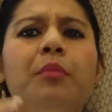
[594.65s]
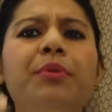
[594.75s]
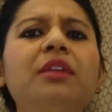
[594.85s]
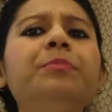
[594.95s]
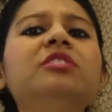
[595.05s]

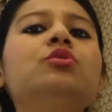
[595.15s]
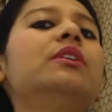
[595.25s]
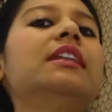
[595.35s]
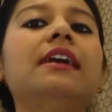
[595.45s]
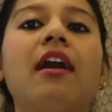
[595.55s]

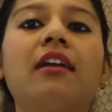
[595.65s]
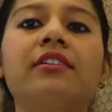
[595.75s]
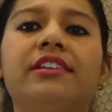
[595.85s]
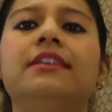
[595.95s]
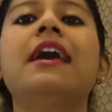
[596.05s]
perpetually
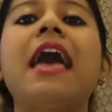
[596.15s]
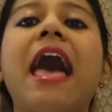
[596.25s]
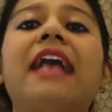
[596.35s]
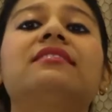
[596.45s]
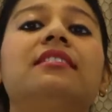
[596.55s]
hungry
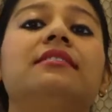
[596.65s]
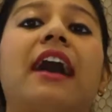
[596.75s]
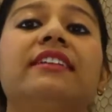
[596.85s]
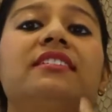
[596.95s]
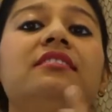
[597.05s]
as the
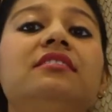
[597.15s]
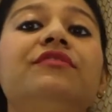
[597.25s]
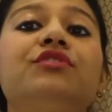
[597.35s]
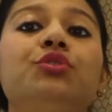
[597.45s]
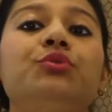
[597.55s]

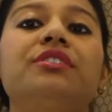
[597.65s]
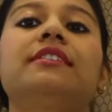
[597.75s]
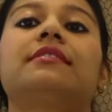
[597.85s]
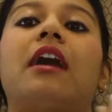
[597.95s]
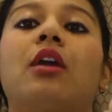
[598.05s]
digestive
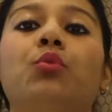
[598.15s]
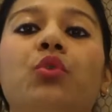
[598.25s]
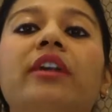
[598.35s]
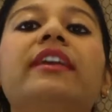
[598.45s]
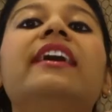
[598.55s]
juices are
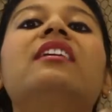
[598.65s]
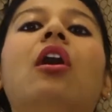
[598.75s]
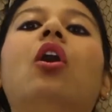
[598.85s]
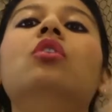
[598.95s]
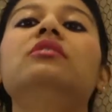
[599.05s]
working
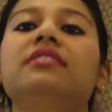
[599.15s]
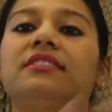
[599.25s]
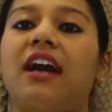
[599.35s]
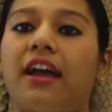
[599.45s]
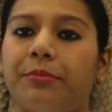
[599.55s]
all the
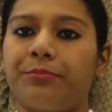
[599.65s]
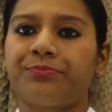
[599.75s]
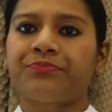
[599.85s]
time.